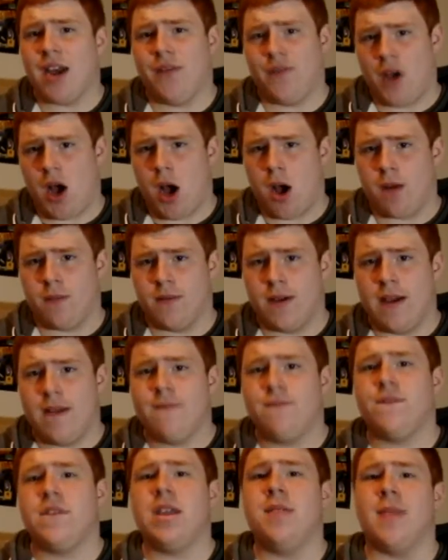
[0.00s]
and evolve
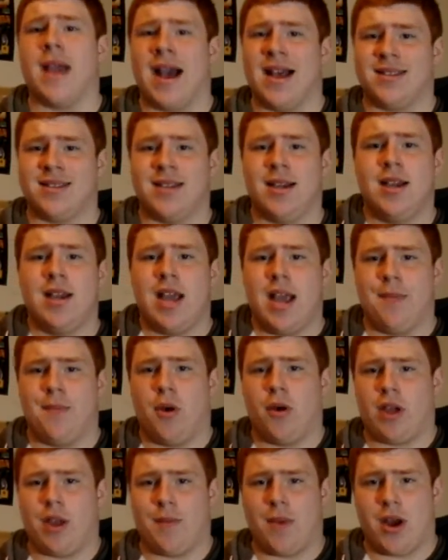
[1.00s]
Feebas in
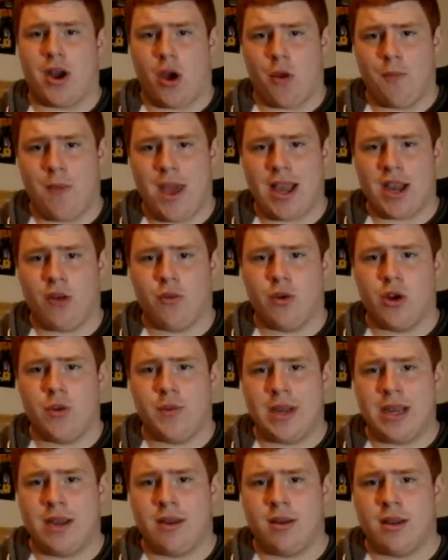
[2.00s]
Pokemon Omega
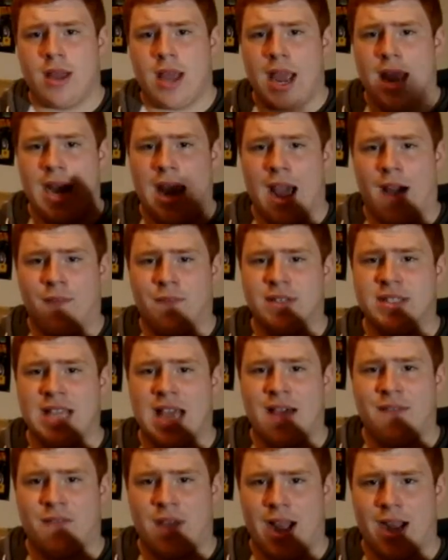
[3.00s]
Ruby and Alpha
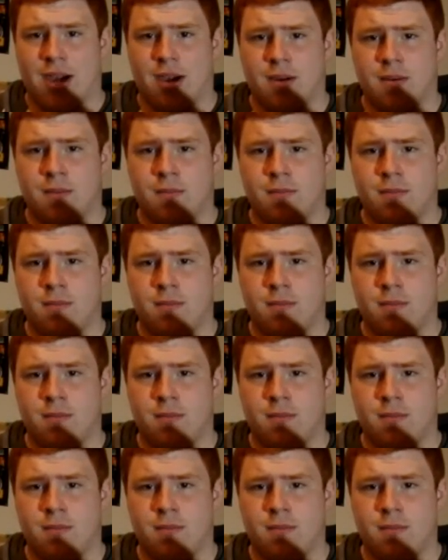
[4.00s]
Sapphire.